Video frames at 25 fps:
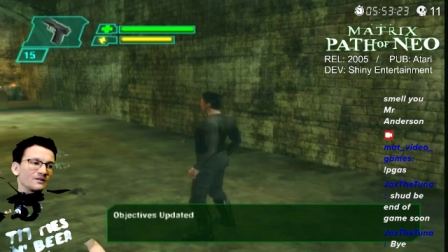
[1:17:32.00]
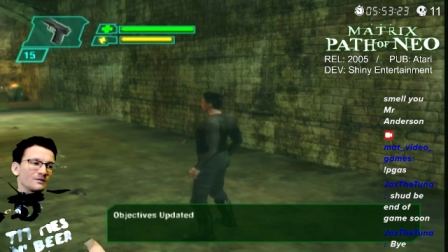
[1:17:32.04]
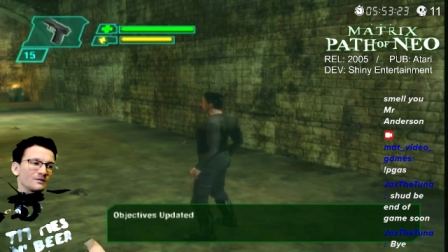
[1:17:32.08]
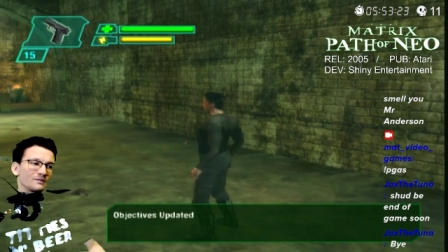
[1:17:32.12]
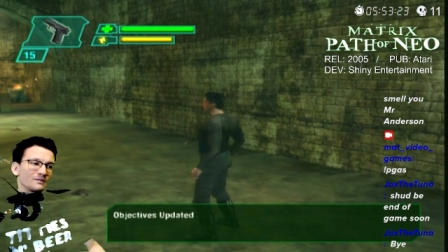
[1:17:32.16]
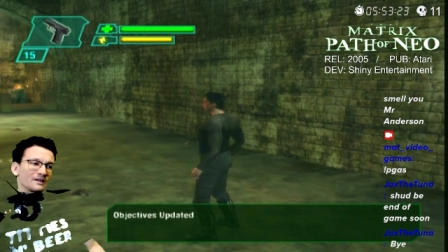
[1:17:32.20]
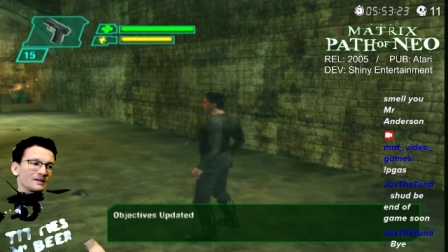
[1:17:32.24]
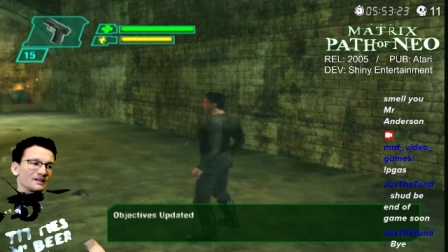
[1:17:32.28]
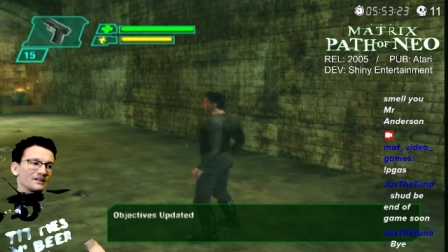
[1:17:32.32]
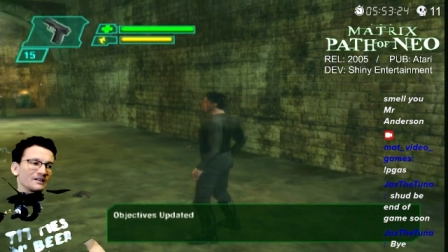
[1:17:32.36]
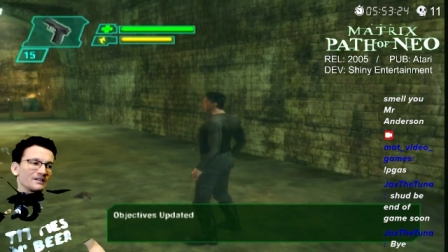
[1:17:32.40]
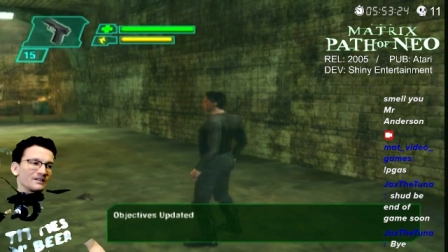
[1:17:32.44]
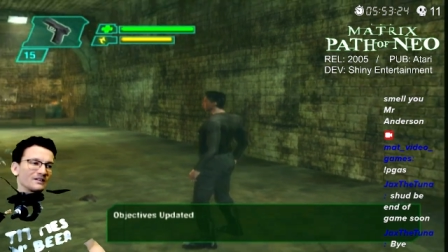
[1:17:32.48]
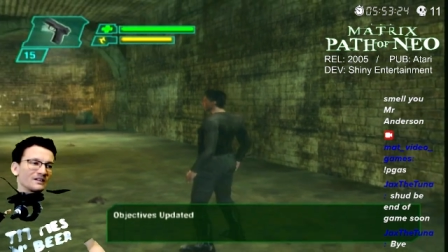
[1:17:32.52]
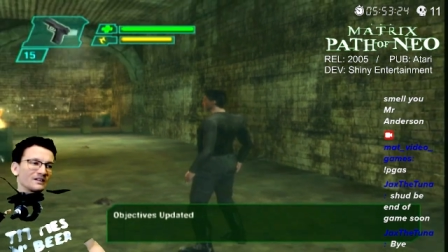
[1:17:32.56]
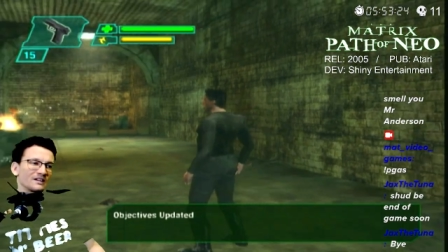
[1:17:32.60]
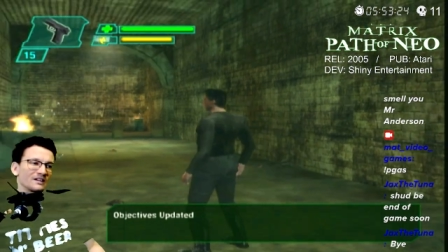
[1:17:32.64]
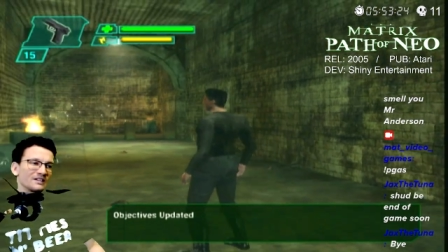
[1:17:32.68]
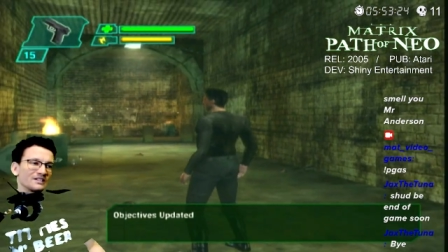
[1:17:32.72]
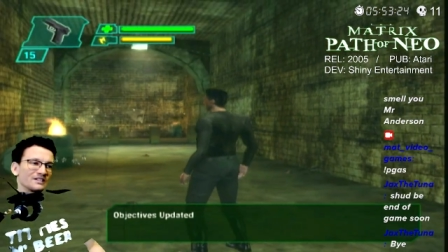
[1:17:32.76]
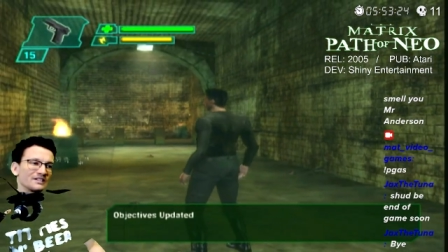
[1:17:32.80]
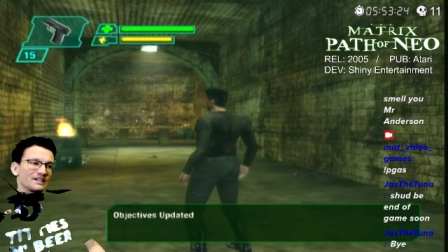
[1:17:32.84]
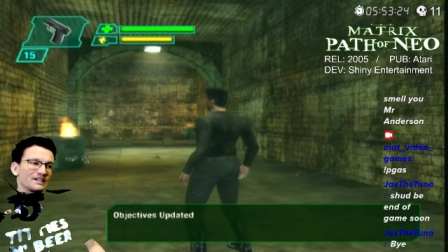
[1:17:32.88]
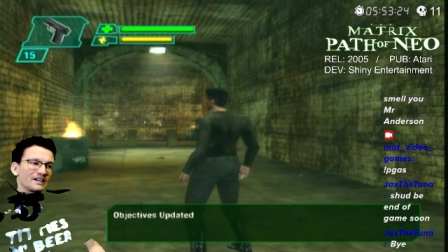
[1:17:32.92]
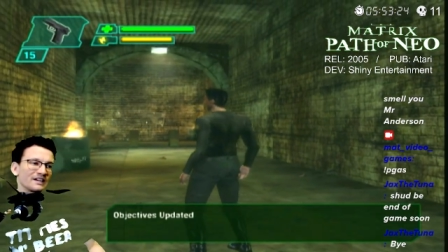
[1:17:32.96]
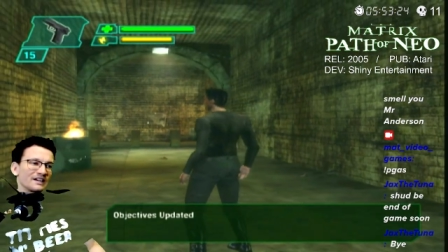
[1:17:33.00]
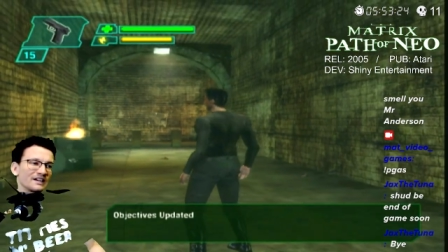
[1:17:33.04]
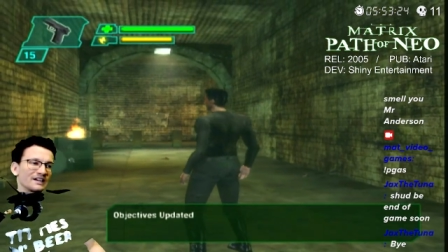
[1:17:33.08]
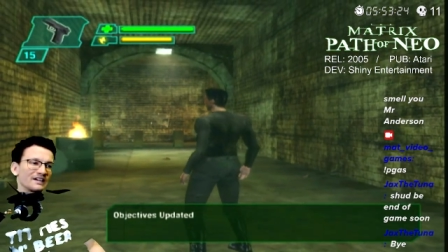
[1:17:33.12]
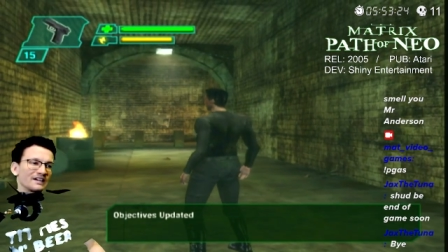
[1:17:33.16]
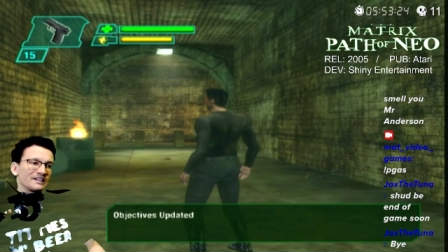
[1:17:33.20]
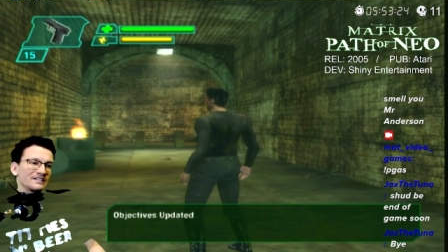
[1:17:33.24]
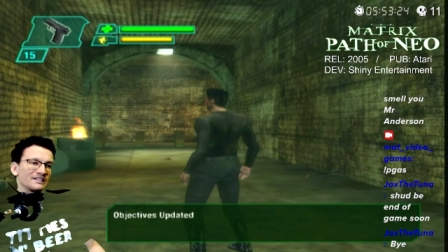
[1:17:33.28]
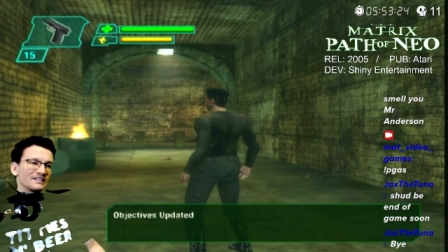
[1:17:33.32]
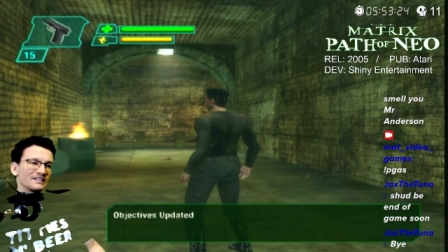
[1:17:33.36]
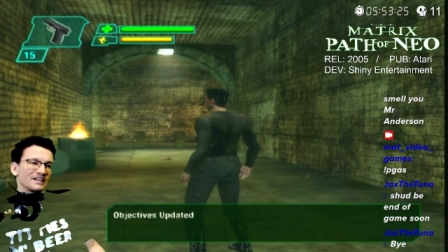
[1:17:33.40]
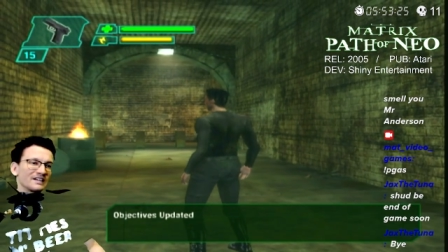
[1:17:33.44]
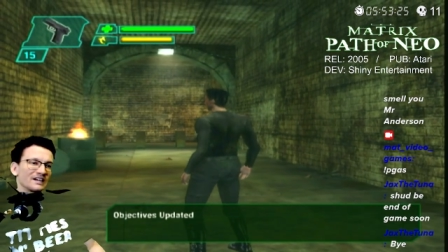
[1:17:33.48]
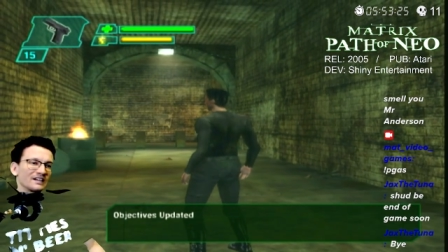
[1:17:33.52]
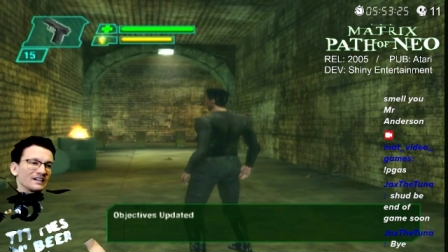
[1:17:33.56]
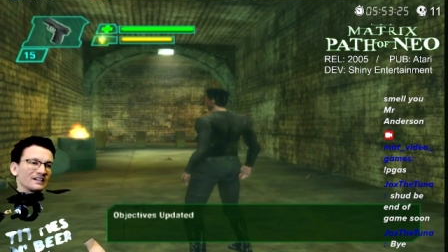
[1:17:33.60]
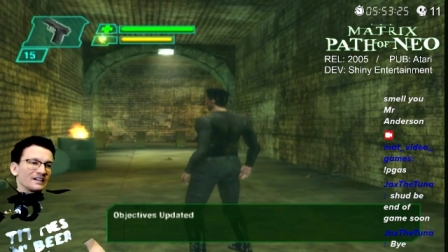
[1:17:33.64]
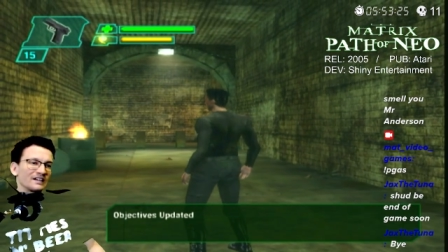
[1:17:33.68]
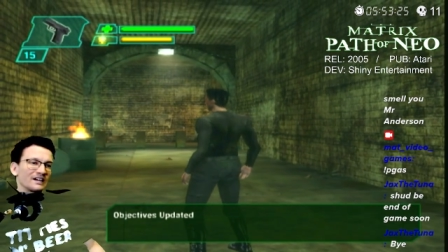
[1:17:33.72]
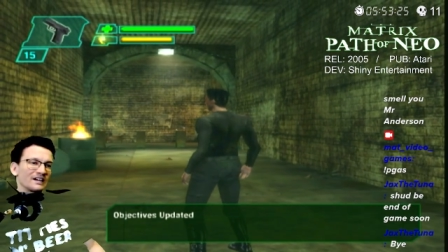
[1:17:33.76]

Oh my gosh. Yeah, exactly.